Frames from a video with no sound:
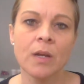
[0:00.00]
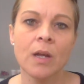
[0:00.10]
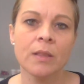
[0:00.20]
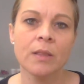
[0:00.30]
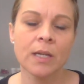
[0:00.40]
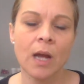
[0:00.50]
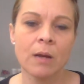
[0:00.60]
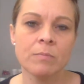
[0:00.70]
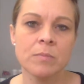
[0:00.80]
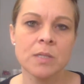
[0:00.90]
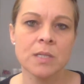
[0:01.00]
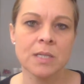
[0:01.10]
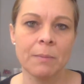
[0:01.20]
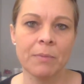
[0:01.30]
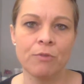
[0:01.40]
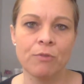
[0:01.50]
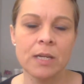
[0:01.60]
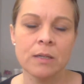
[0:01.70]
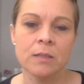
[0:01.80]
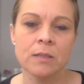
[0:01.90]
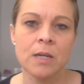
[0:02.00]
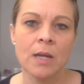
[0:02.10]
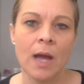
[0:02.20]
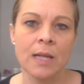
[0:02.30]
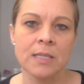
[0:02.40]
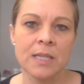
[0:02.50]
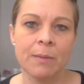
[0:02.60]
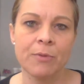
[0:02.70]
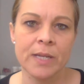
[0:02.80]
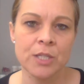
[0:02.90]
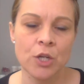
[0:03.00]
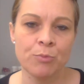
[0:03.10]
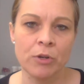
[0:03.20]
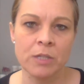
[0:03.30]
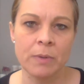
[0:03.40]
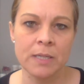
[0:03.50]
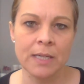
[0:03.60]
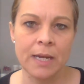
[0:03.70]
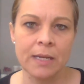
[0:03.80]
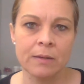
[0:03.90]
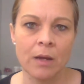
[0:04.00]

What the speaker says: Then comes step 3, and step 3 is 2 products per day,